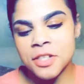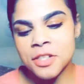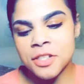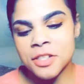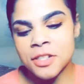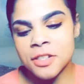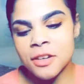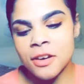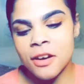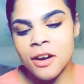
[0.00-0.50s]

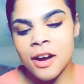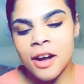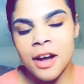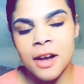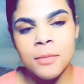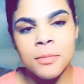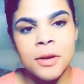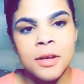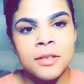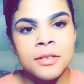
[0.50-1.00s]
our
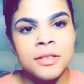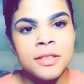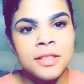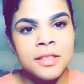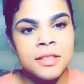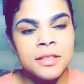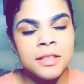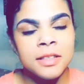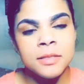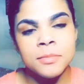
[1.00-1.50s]
eyebrows. Let's
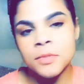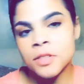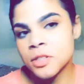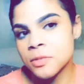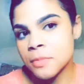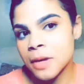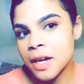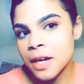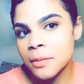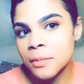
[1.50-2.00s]
brush my
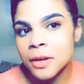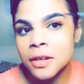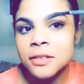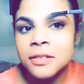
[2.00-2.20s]
eyebrows.